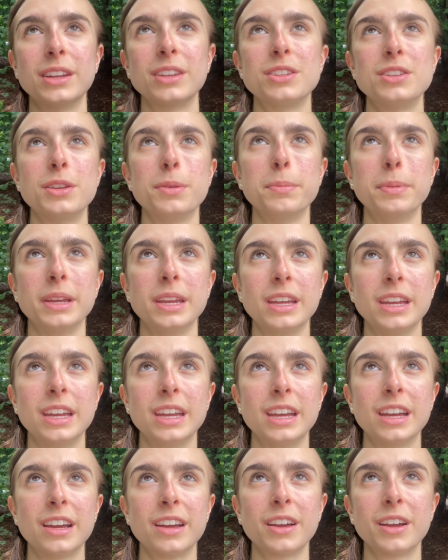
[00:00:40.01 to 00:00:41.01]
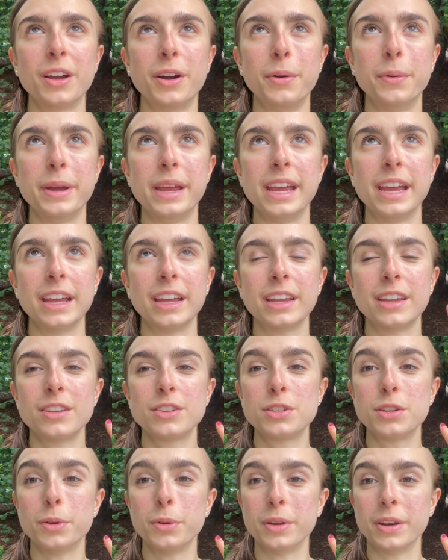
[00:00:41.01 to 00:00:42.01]
to be going
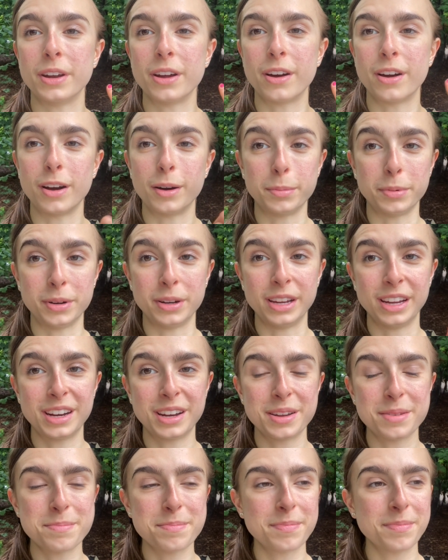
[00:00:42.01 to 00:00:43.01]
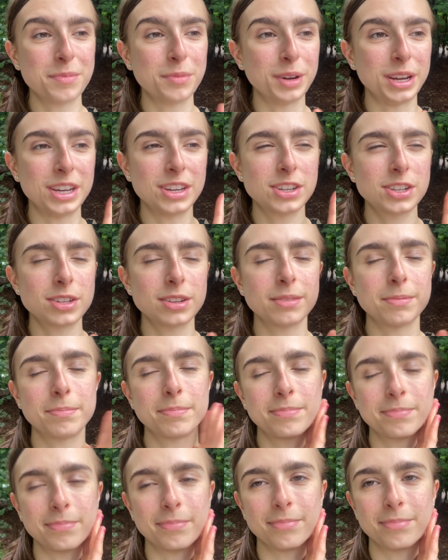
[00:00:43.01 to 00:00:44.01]
to an arboretum, which,
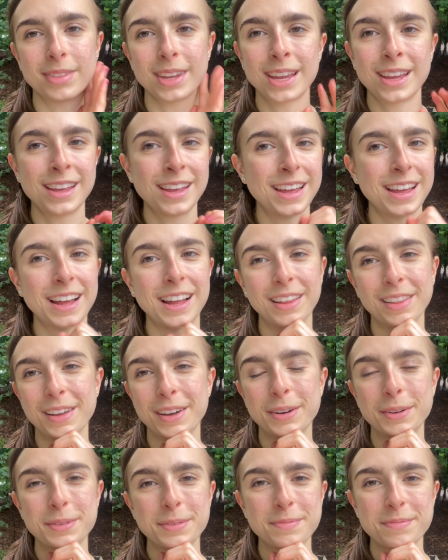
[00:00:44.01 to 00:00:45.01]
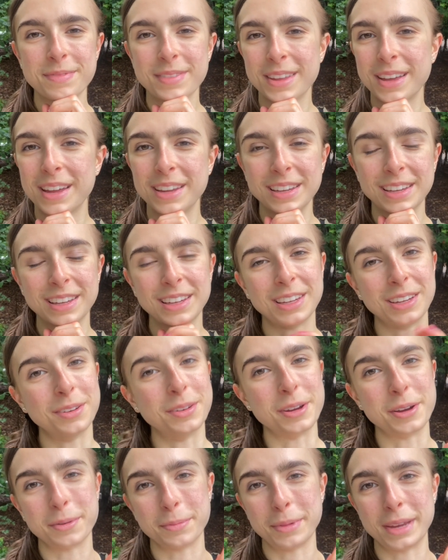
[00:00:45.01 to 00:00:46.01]
hello, you
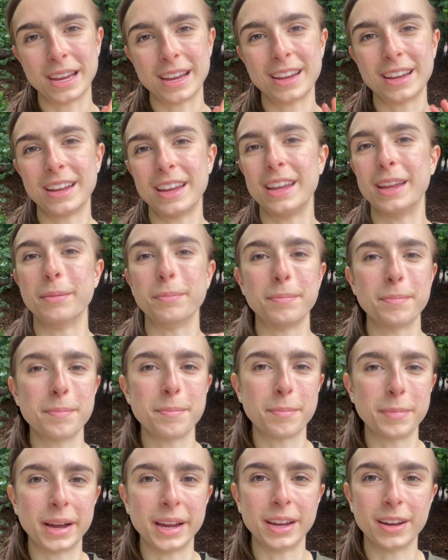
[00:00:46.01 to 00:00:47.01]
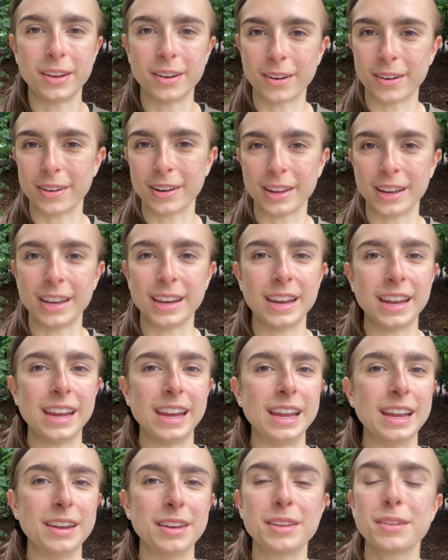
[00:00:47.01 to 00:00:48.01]
know me and my garden
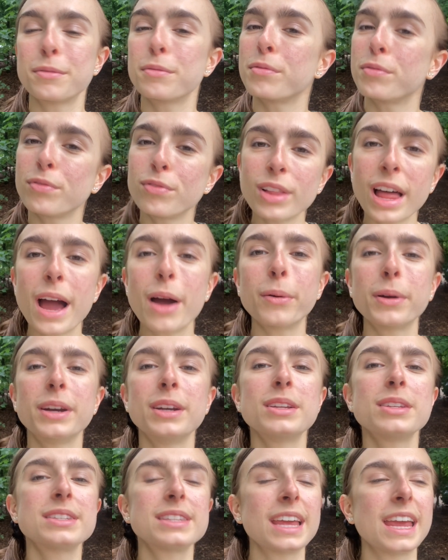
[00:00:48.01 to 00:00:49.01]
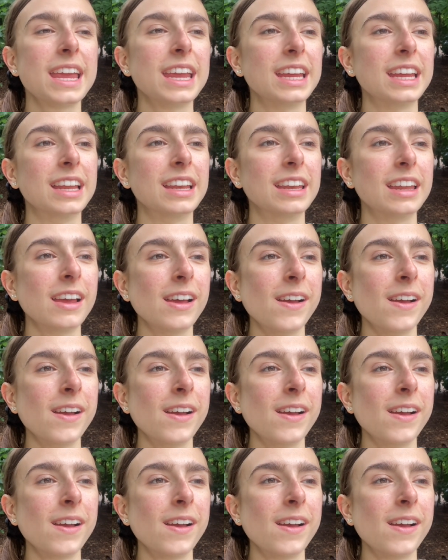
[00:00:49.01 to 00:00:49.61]
and flowers and